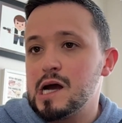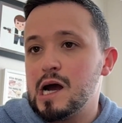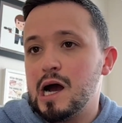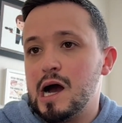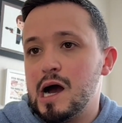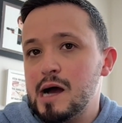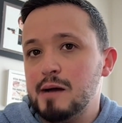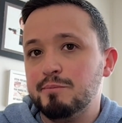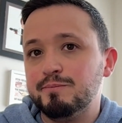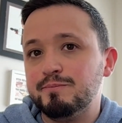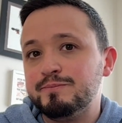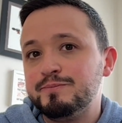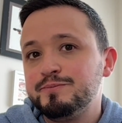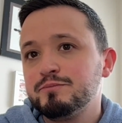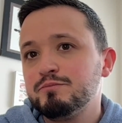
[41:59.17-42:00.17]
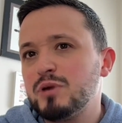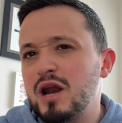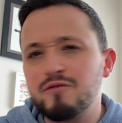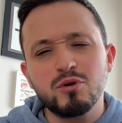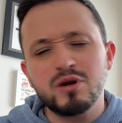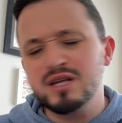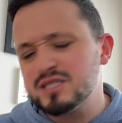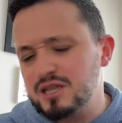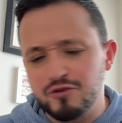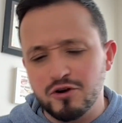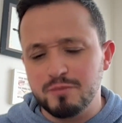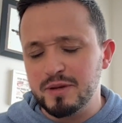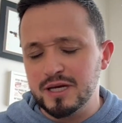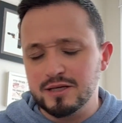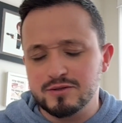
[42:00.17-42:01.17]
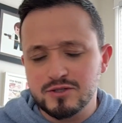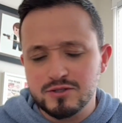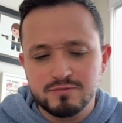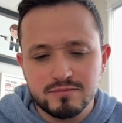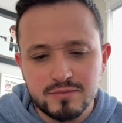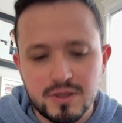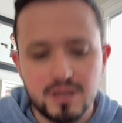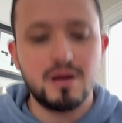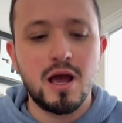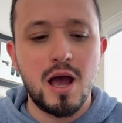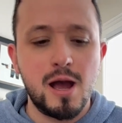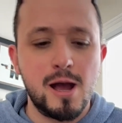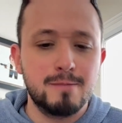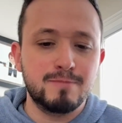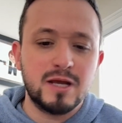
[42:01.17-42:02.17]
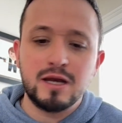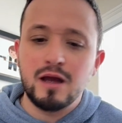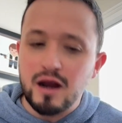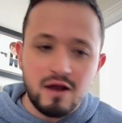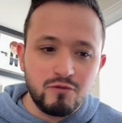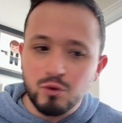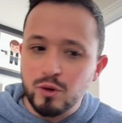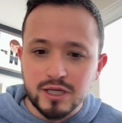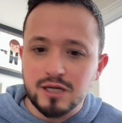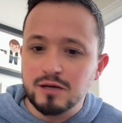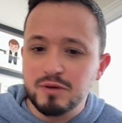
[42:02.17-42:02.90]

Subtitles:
But everyone has different opinions. And not everyone